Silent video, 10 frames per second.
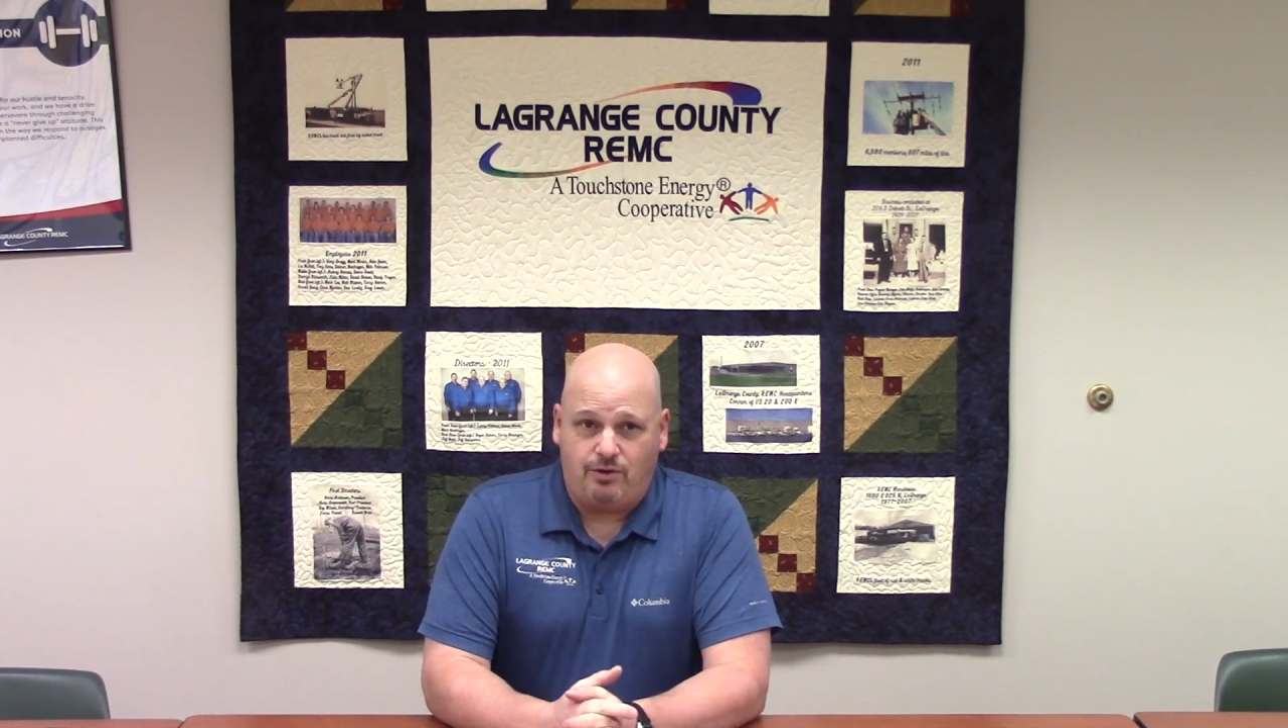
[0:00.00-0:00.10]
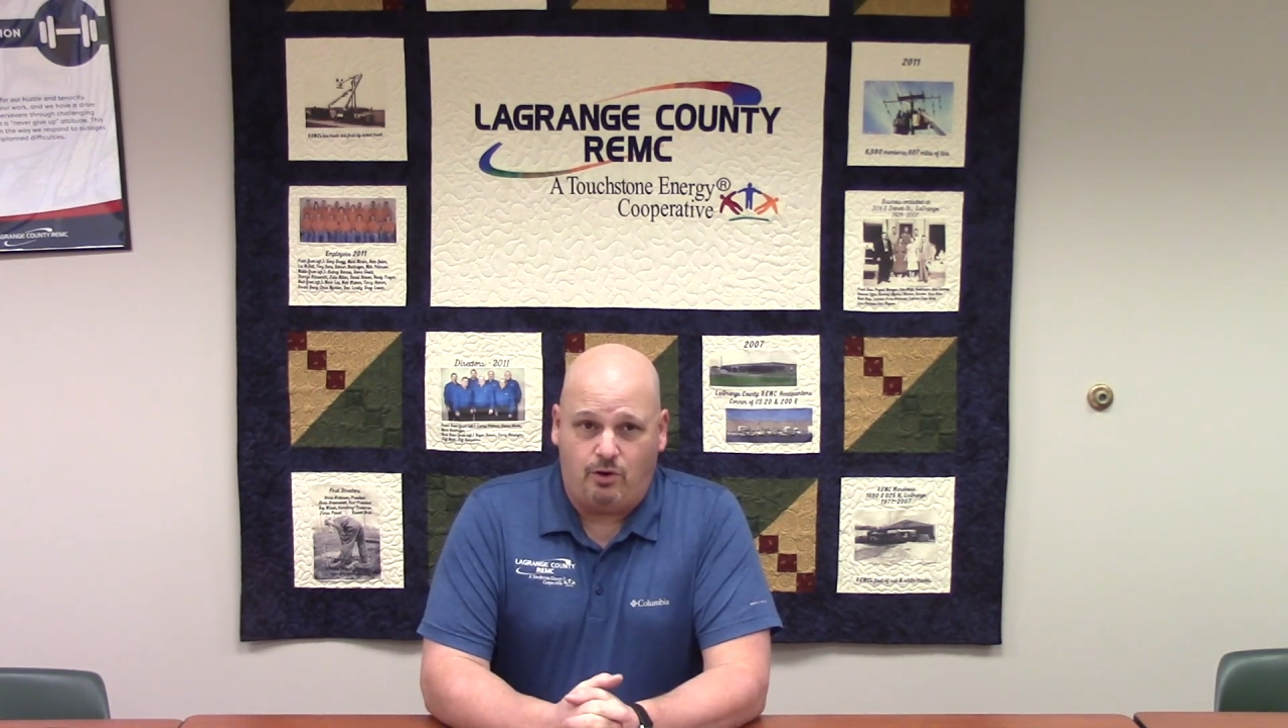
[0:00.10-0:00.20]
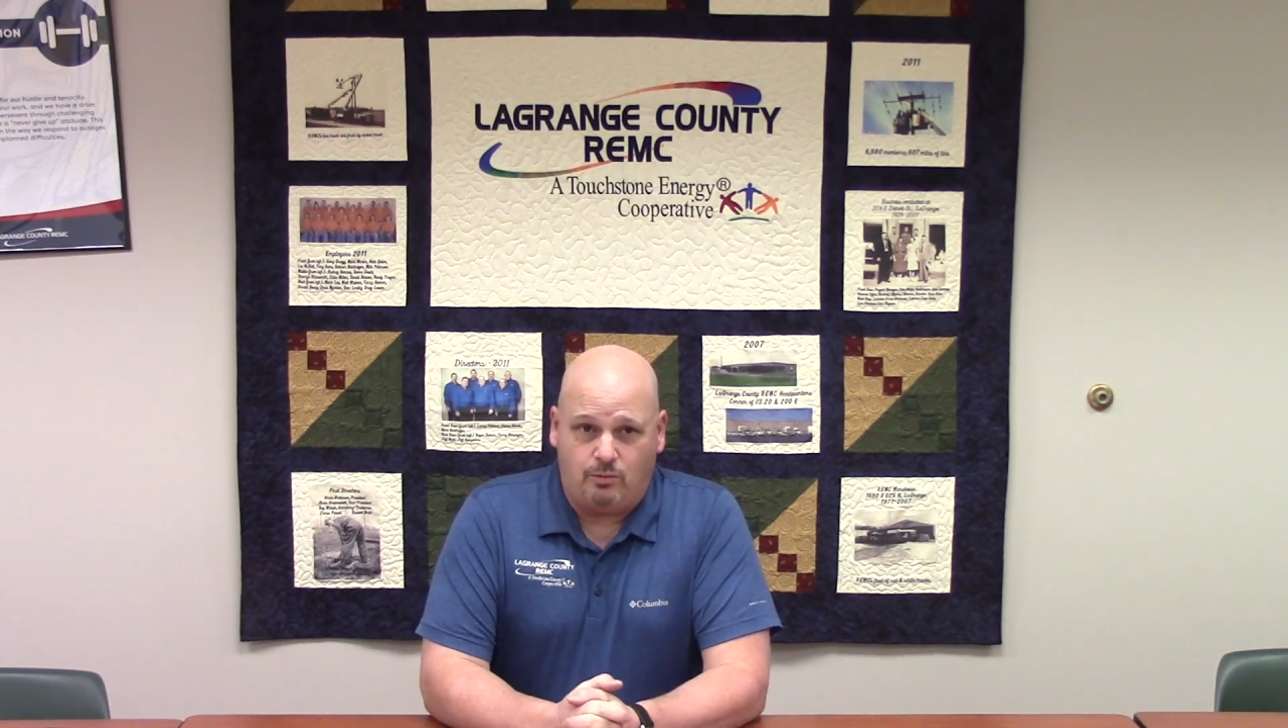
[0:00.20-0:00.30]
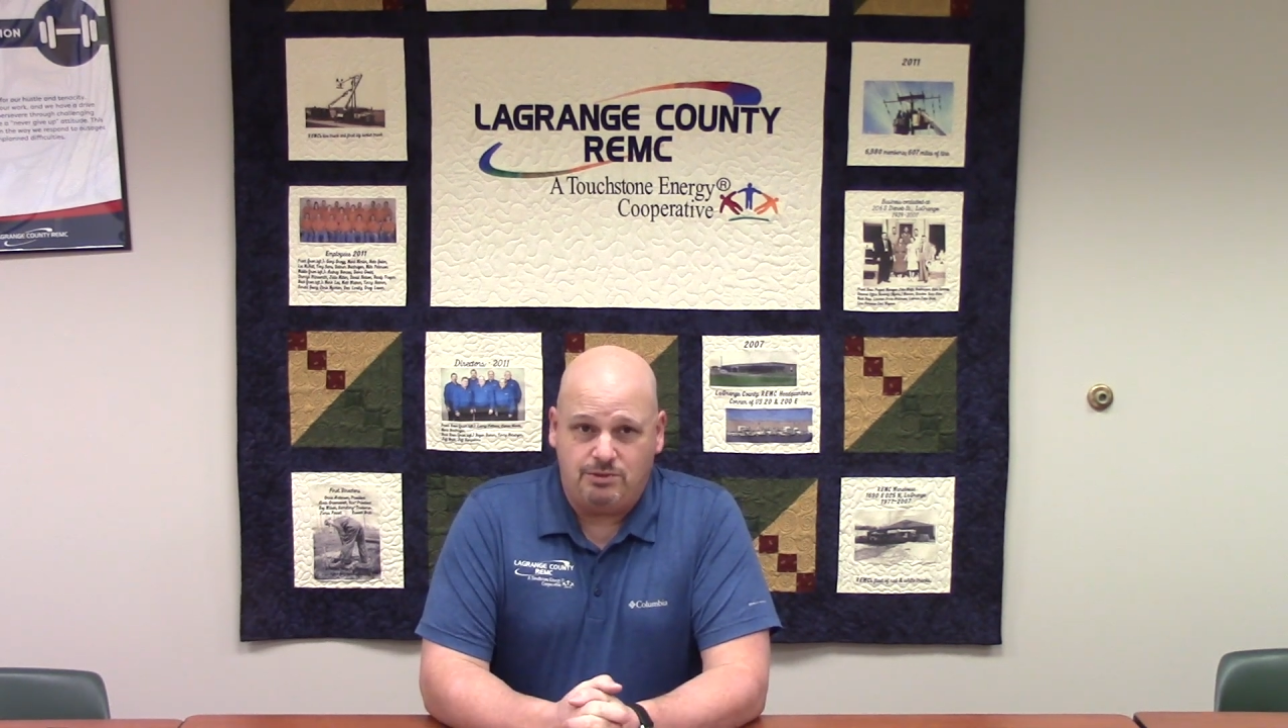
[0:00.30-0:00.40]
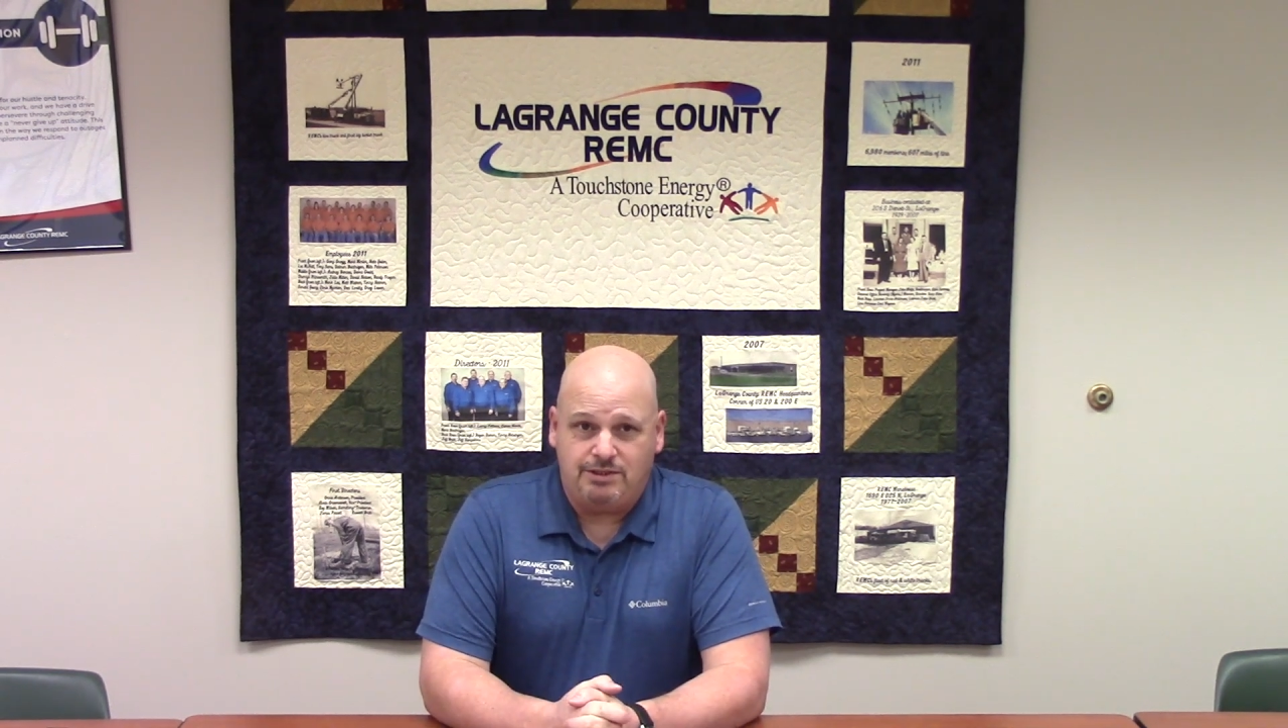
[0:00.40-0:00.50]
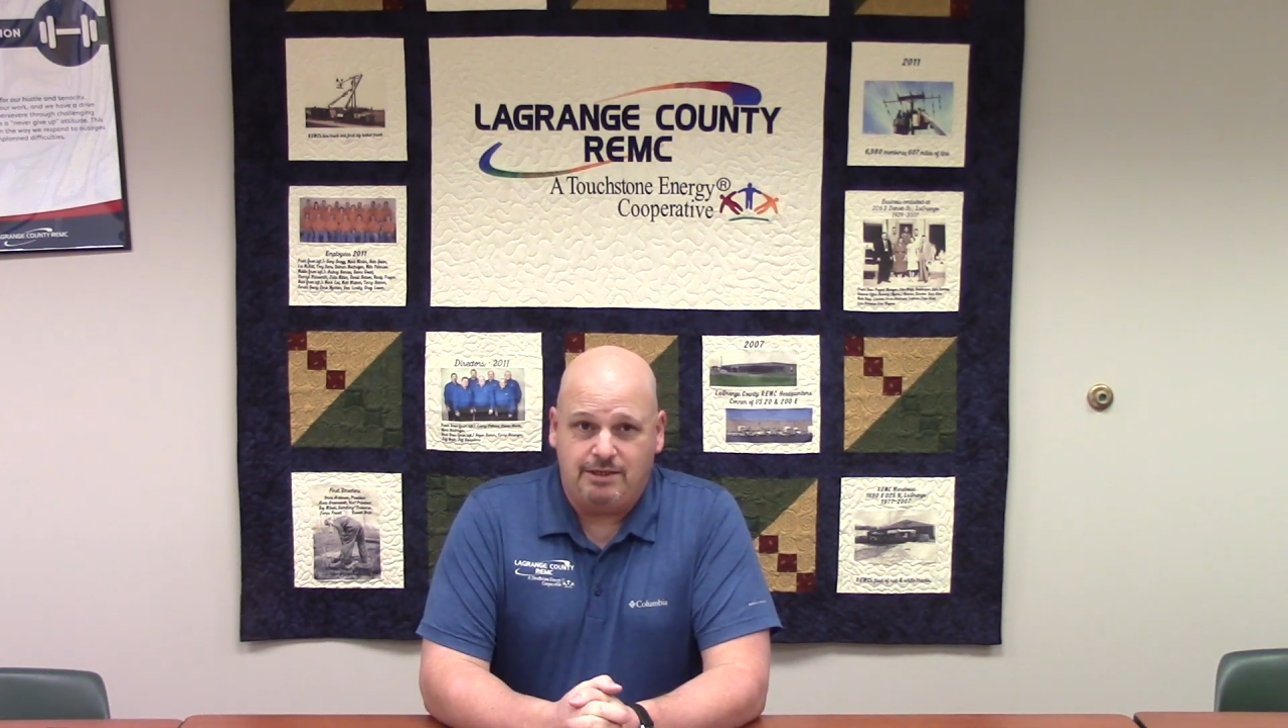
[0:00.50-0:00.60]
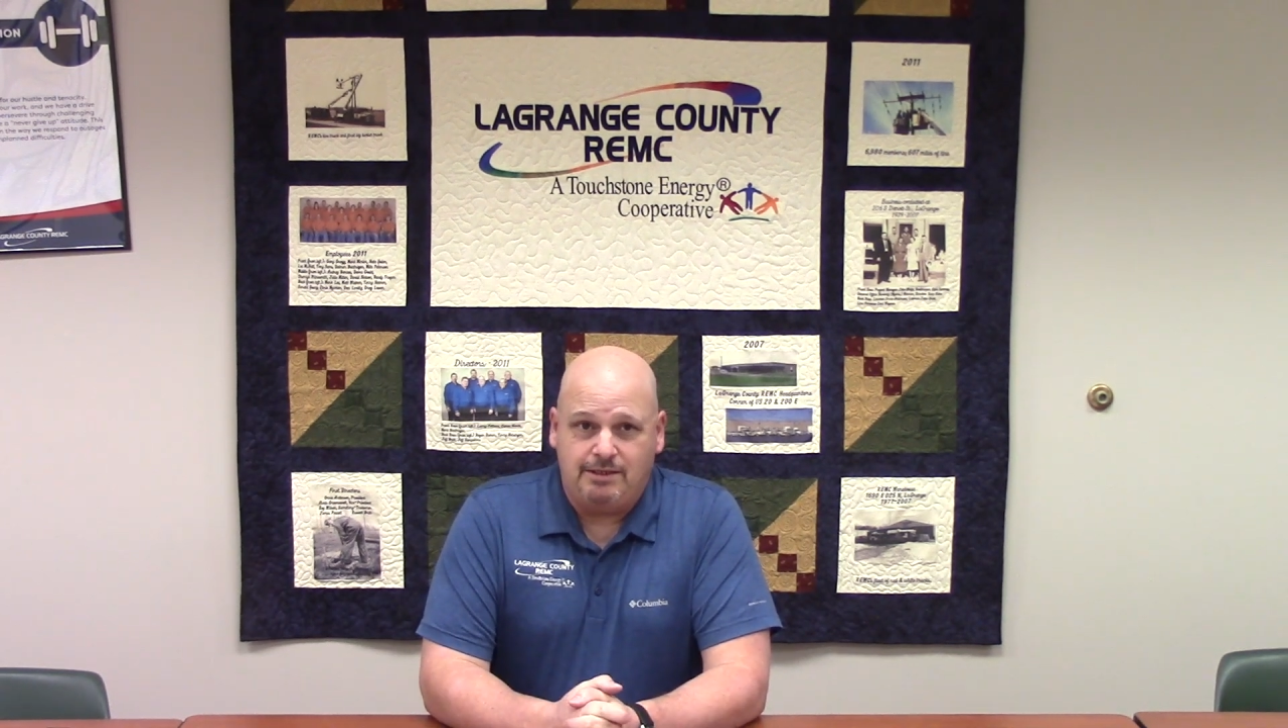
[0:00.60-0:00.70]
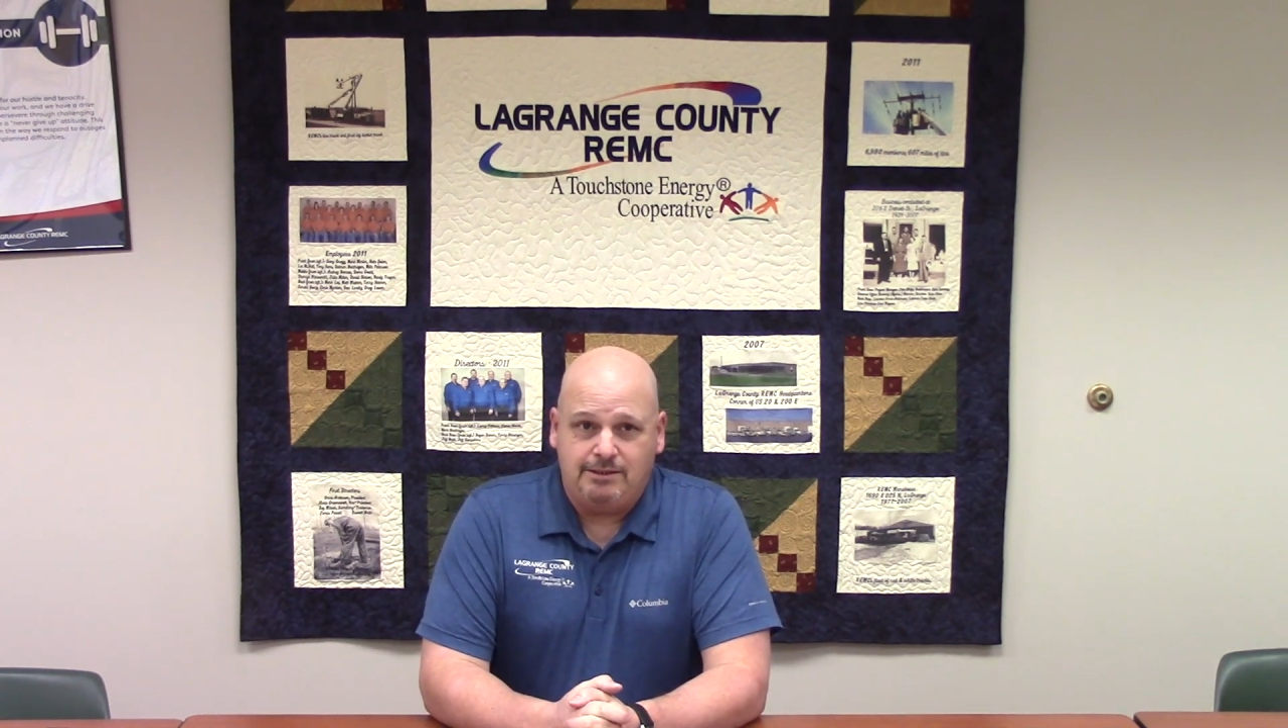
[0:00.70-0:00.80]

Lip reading: homes.